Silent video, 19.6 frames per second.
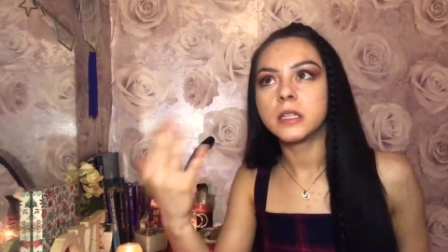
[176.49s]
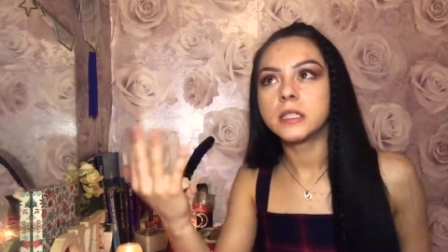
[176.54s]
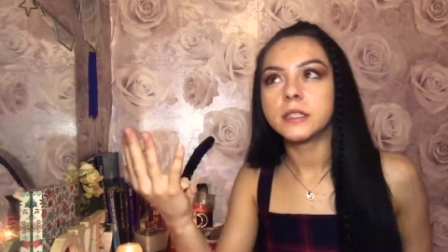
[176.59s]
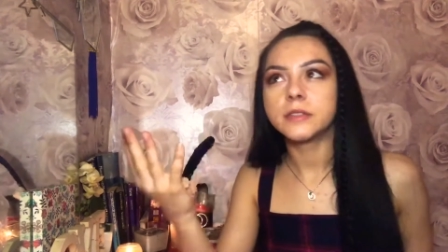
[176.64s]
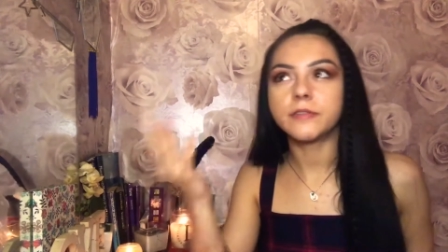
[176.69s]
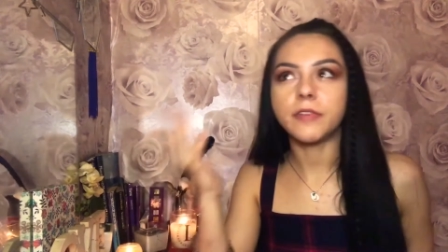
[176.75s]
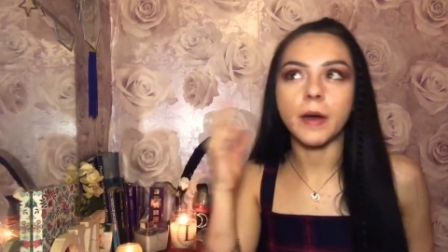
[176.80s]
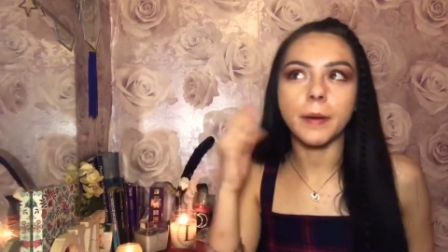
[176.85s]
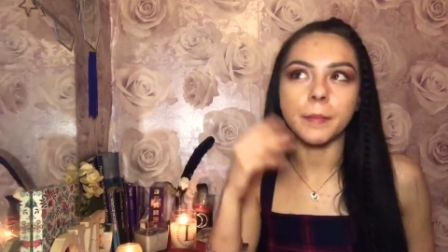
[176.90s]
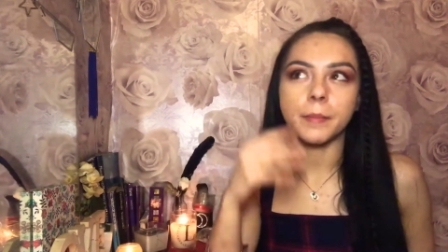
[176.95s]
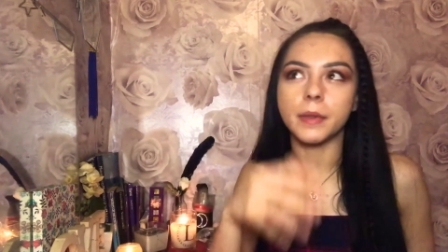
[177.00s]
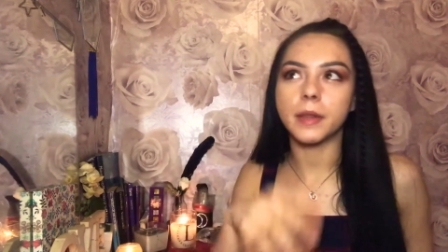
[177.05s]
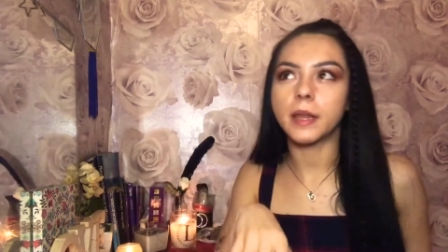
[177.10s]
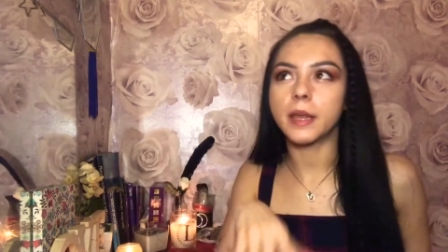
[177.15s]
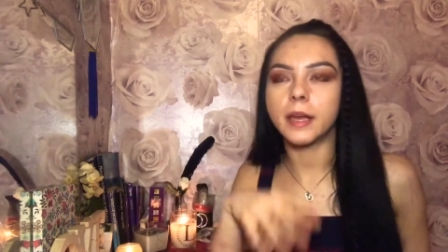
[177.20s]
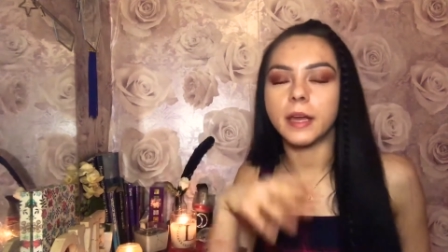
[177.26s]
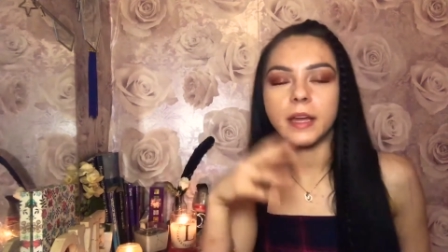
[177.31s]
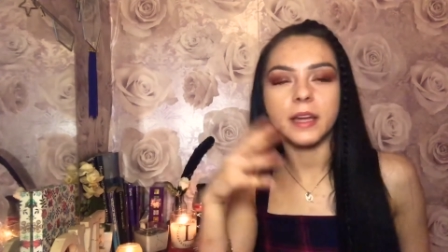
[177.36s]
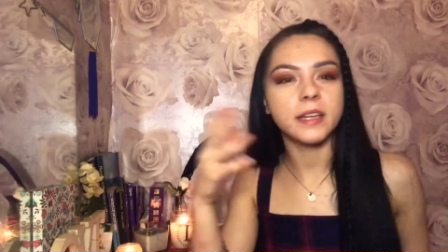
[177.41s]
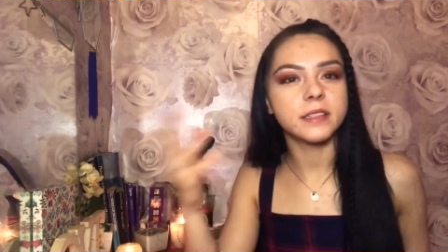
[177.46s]

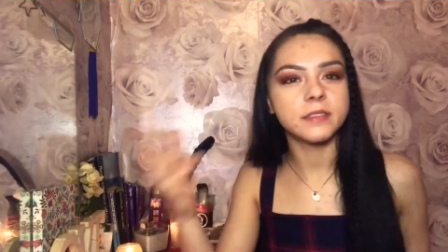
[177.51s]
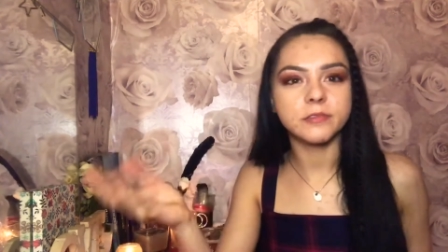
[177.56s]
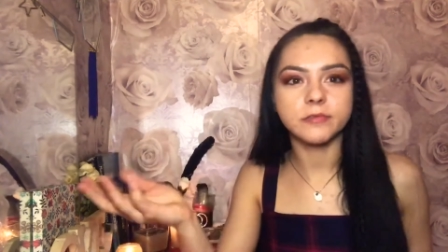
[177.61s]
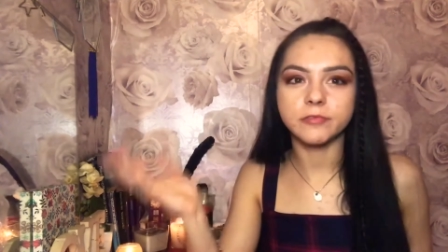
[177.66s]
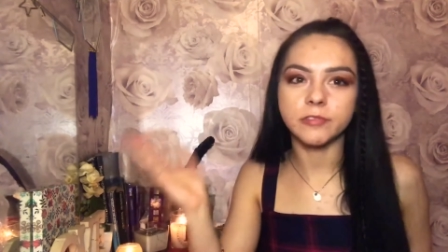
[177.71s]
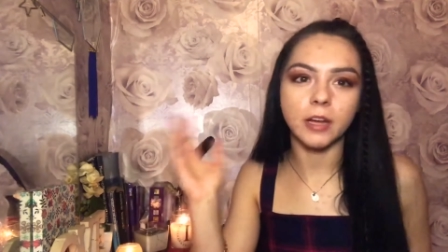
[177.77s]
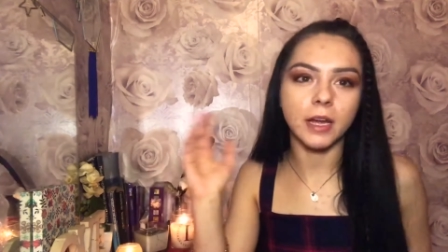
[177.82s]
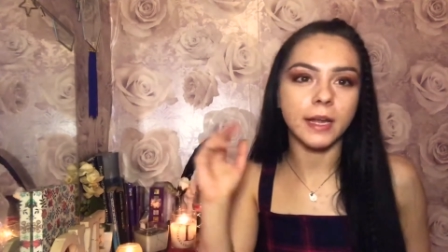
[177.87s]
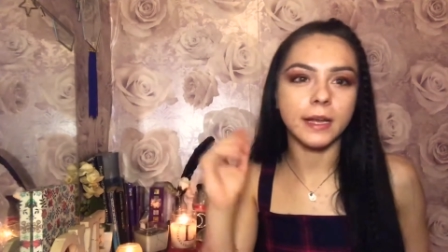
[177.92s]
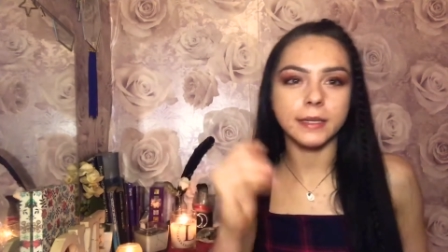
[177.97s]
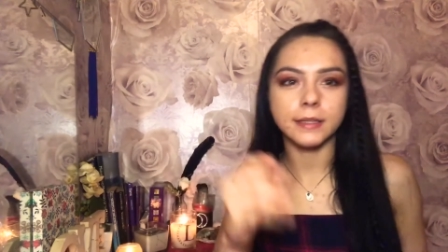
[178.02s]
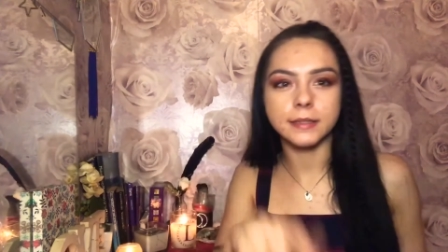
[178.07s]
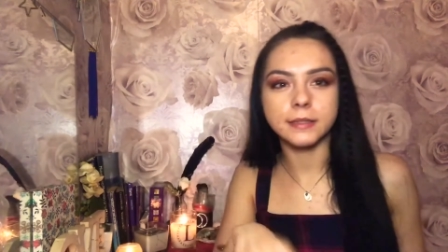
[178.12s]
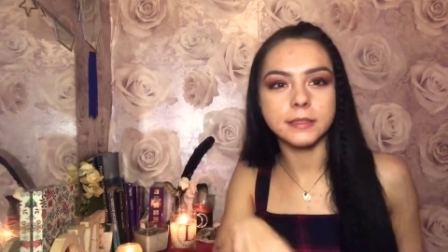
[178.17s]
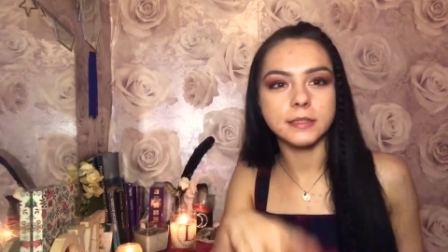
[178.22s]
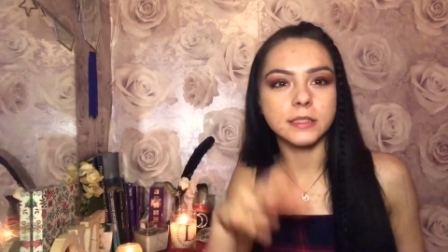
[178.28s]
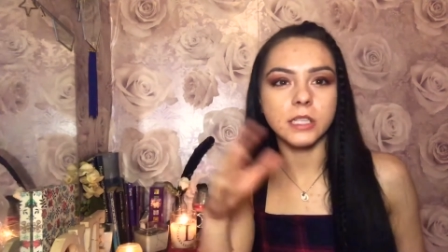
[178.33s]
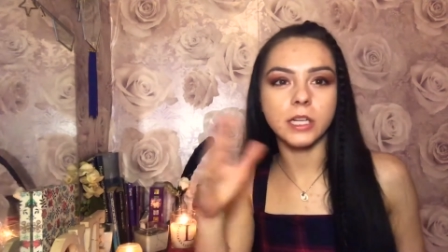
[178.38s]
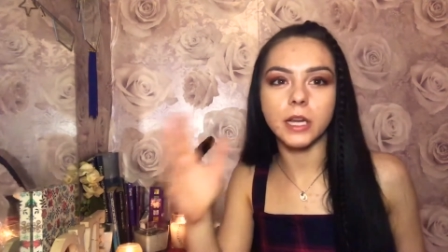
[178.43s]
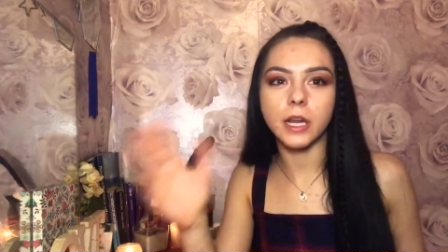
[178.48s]
family,
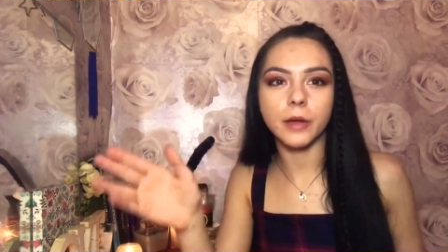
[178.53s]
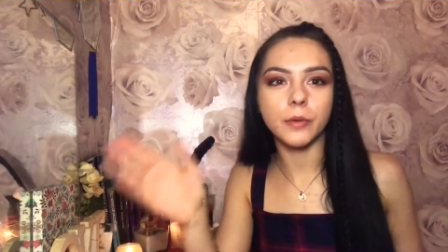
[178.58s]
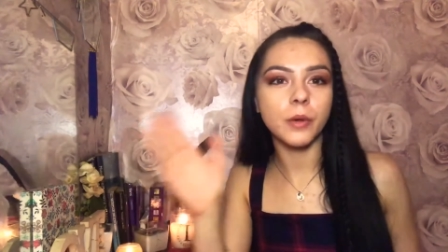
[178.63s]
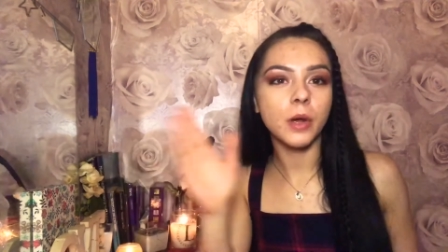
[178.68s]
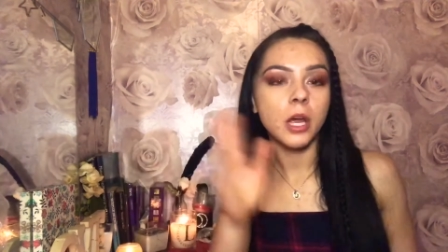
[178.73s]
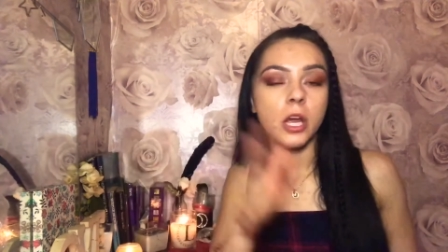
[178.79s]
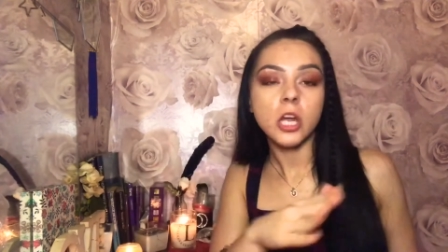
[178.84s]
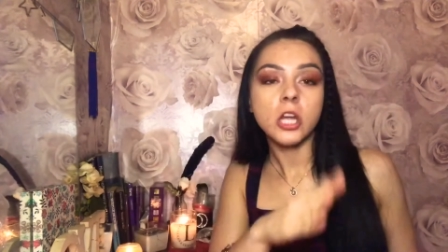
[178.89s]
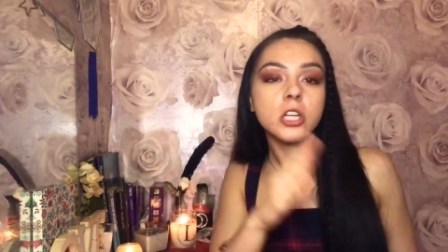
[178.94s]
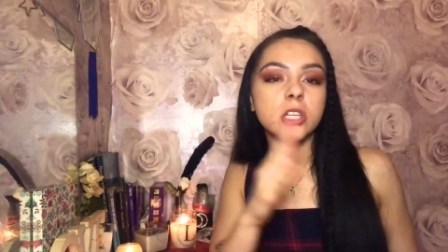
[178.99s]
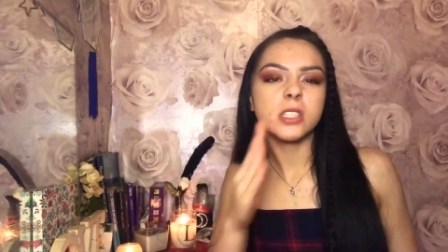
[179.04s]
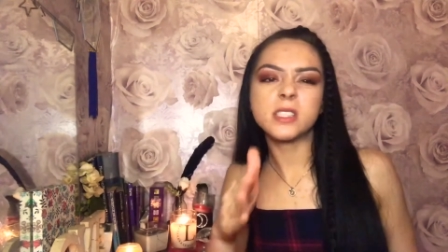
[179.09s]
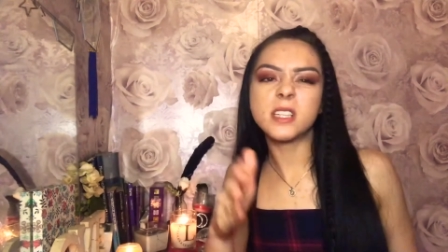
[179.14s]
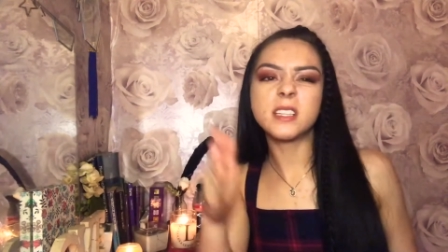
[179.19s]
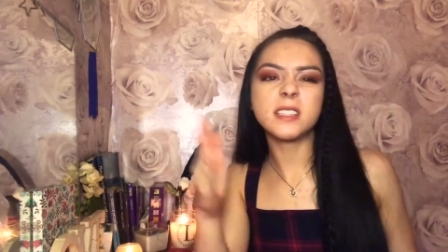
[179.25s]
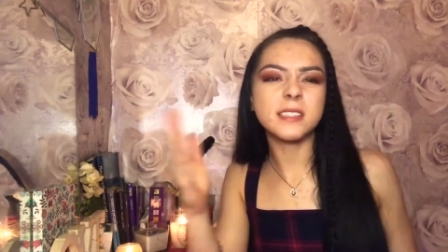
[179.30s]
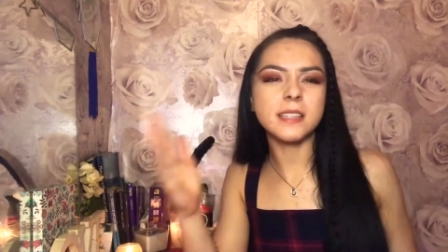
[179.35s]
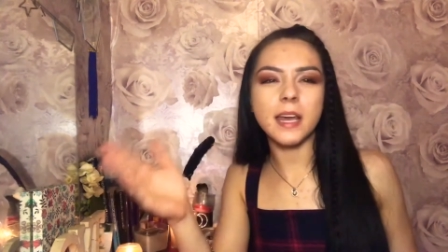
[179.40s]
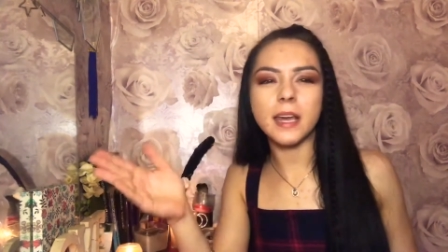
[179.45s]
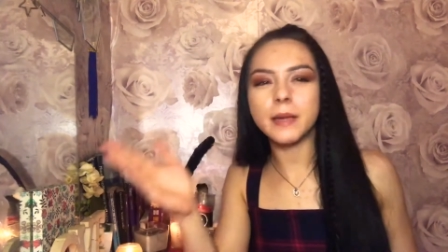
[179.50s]
friends, you know, it's the
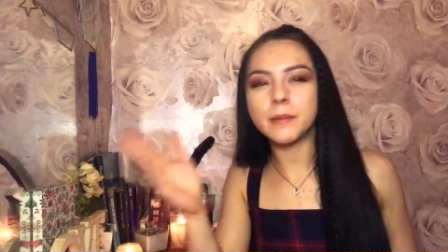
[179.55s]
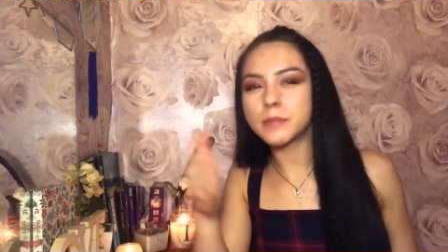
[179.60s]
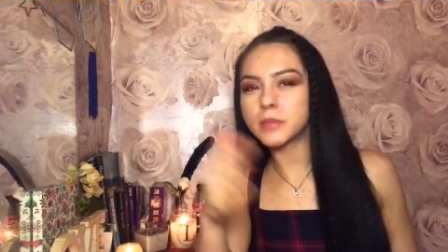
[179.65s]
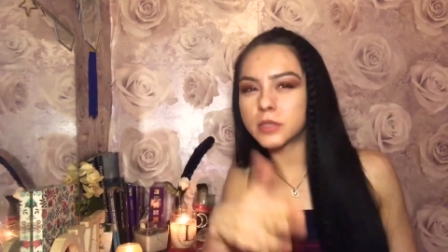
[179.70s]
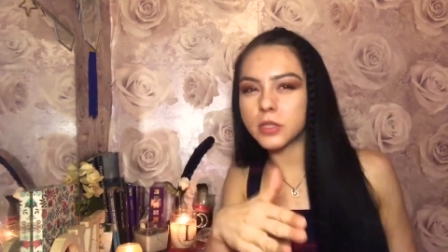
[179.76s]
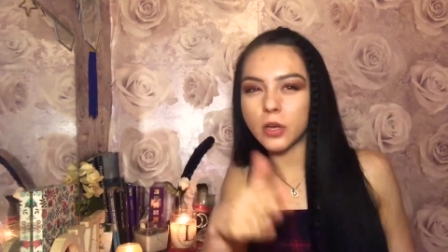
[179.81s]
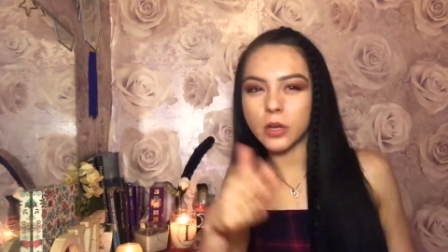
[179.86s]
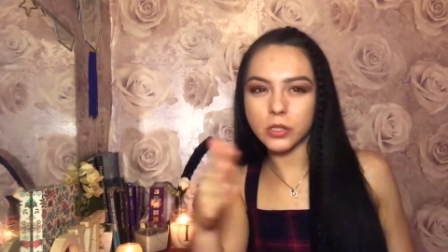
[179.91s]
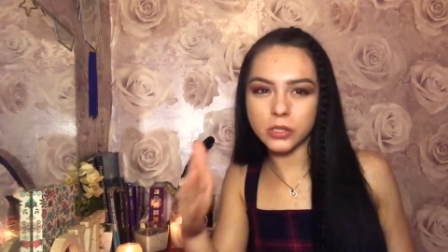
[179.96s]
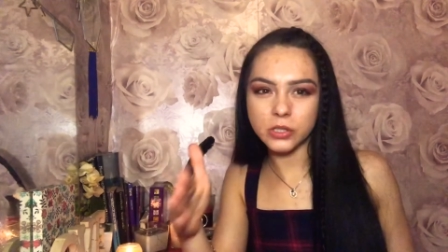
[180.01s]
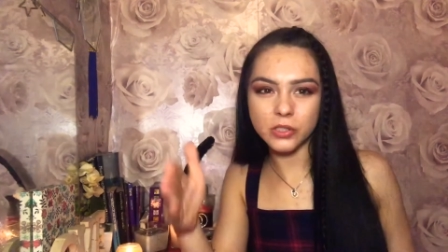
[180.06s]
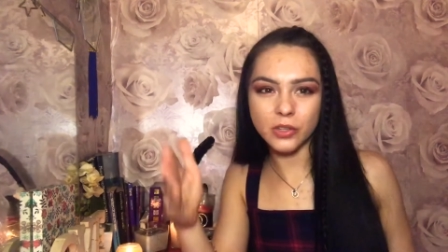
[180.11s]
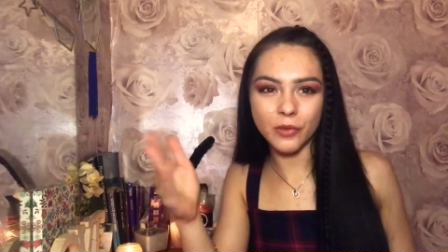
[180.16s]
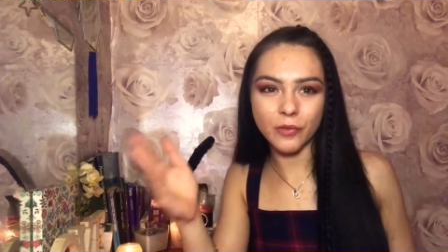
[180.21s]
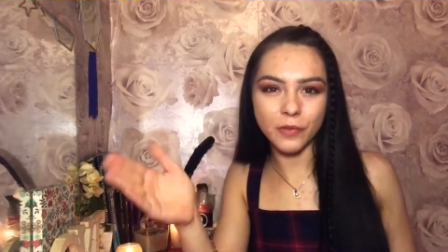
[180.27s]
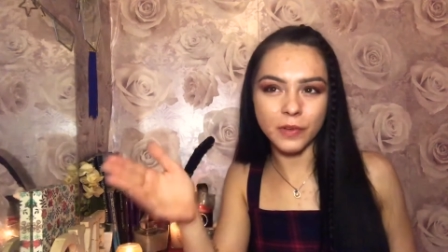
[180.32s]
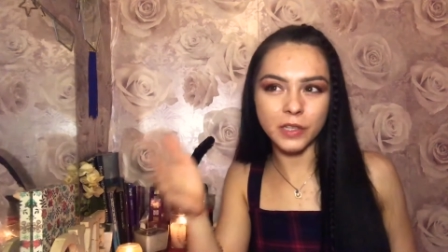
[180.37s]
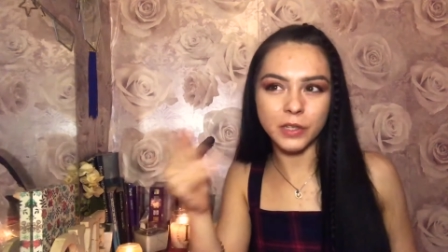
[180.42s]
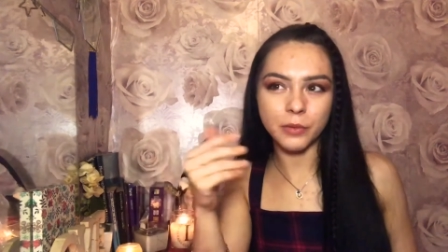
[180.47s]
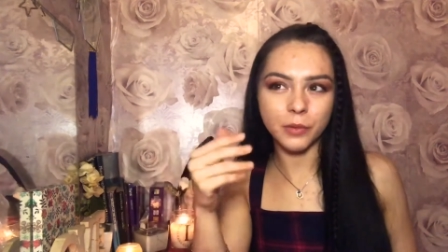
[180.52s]
same sort of
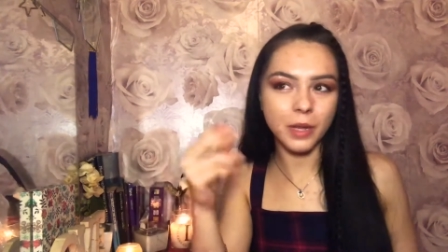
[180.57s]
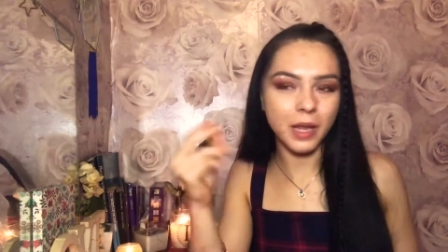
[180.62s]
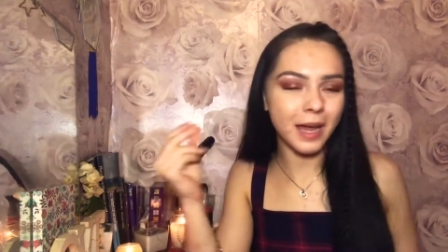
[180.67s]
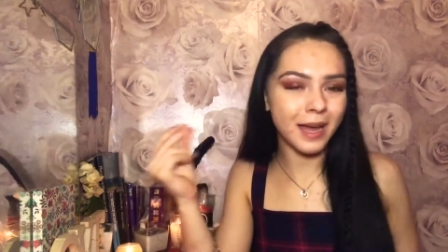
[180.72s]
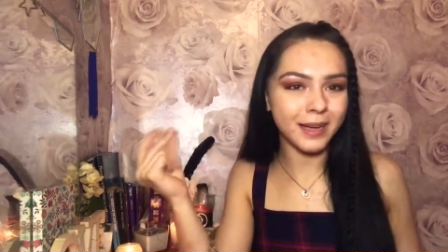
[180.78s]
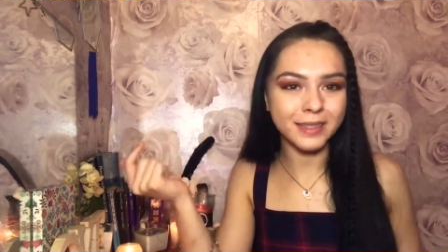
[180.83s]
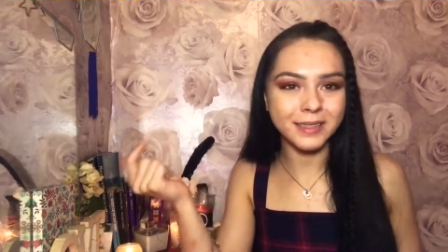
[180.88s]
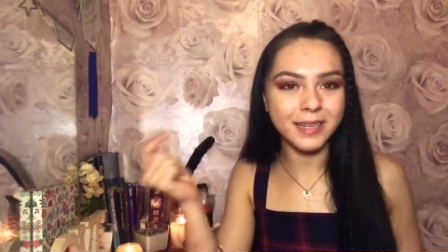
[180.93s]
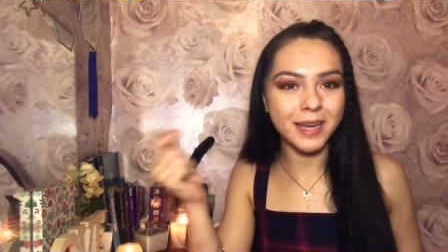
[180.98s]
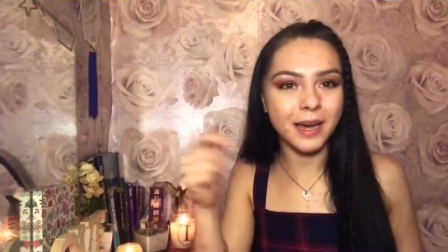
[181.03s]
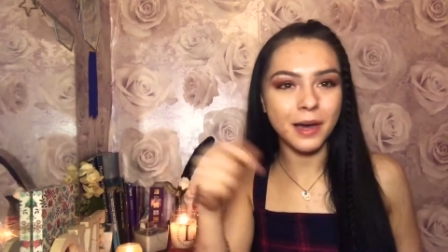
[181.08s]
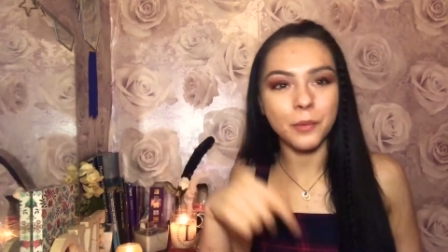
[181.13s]
stuff and you were like, nah, I